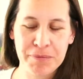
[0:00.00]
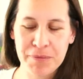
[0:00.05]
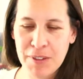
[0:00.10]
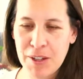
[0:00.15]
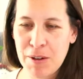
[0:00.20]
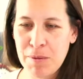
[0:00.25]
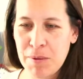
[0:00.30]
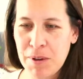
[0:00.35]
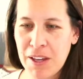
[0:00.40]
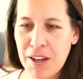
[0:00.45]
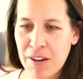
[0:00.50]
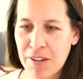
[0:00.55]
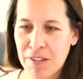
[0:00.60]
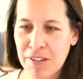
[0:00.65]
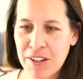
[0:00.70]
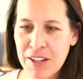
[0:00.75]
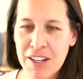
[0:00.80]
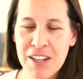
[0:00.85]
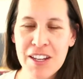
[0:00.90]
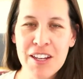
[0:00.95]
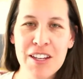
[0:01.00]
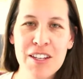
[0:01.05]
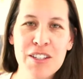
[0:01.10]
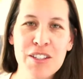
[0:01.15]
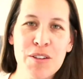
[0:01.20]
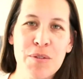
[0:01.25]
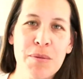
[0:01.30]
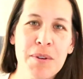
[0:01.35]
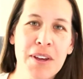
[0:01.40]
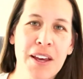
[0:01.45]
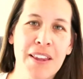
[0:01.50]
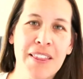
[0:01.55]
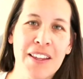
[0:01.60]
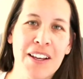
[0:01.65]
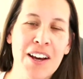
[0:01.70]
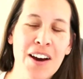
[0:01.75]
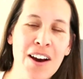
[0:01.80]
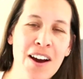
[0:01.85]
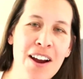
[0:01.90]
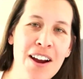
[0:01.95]
Here we go. So we got the
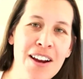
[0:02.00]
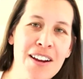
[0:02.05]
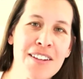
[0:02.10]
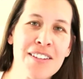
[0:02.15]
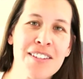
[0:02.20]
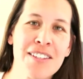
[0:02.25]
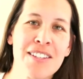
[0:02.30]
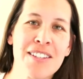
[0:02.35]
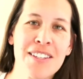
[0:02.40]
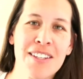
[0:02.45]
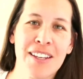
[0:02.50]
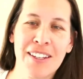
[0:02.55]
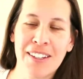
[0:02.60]
cards.